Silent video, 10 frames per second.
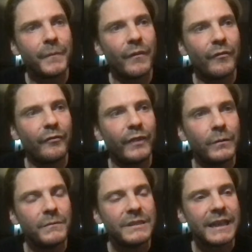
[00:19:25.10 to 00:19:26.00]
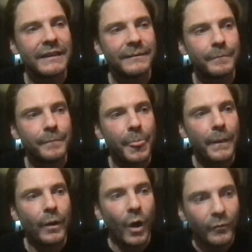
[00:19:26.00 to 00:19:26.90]
films that
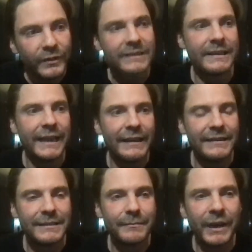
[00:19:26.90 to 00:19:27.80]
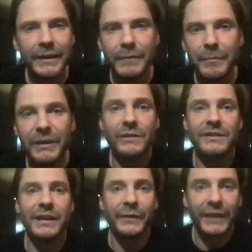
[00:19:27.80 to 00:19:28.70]
obviously had inspired me because
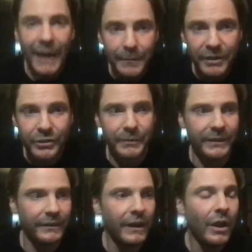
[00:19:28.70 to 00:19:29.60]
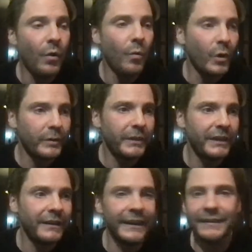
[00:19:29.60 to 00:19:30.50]
they're a Kammerspiel would
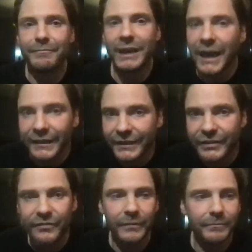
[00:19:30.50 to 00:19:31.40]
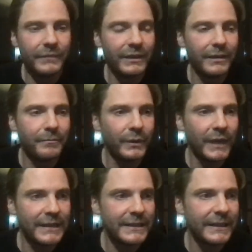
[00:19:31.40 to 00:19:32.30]
be like Carnage from
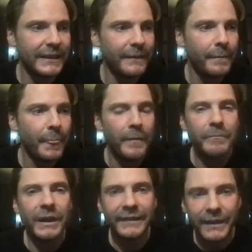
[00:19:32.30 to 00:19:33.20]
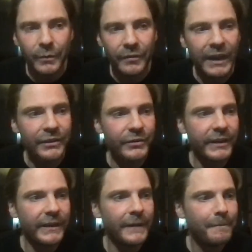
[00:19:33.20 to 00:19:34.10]
Polanski, My Dinner with
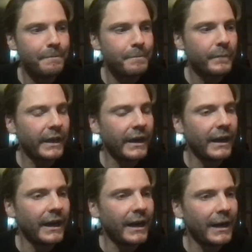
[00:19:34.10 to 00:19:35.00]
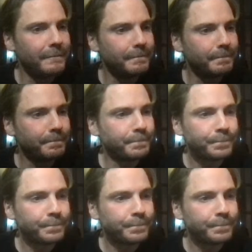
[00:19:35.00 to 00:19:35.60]
Andre. Then